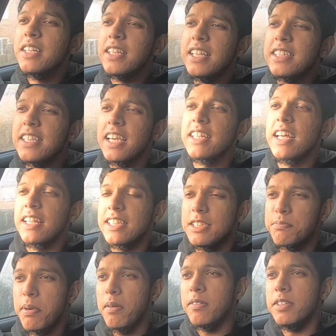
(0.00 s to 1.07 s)
They say that this is
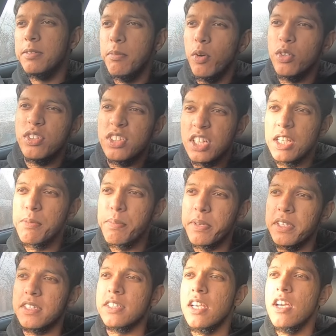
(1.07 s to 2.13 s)
probably the most
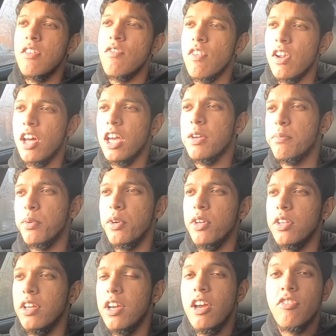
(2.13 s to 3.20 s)
cheapest, reliable
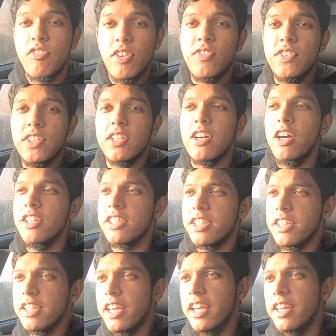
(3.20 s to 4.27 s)
drifting car you
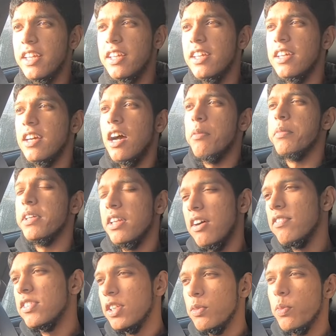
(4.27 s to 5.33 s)
can get. I mean,
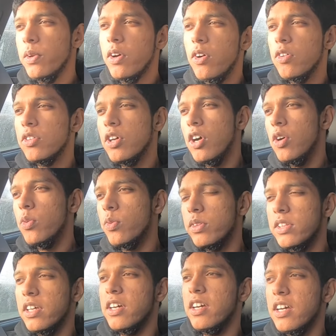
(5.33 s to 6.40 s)
obviously we all know
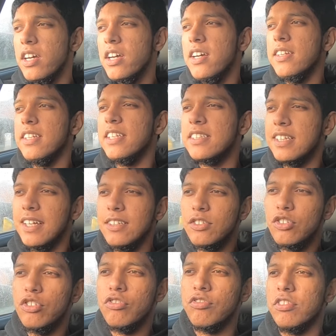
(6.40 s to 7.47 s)
the Nissan
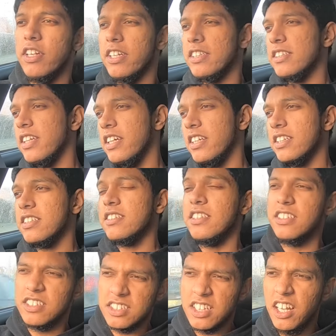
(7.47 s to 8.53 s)
200SX, the
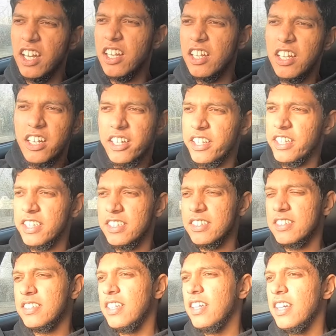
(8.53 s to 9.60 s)

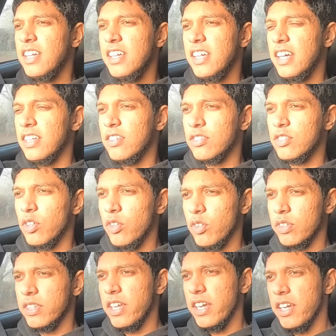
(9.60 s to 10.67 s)
Skylines, and also
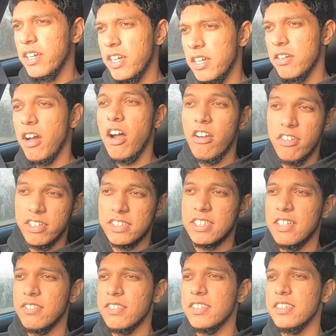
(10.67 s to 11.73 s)
the
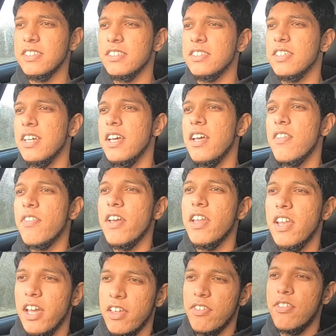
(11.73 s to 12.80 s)
RX-7s. They're
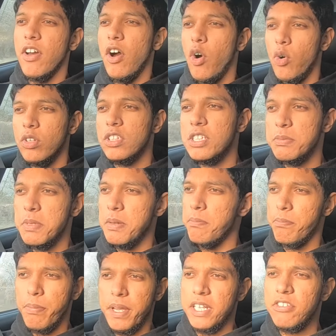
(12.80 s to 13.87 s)
like the ultimate
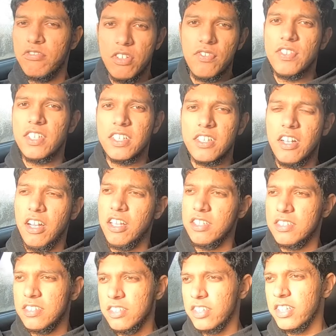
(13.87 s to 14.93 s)
best drifting
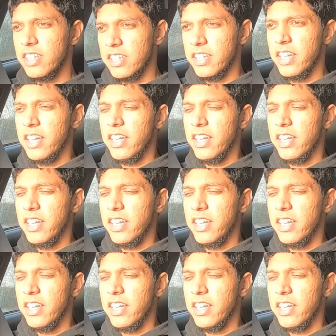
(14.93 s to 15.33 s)
cars you can get.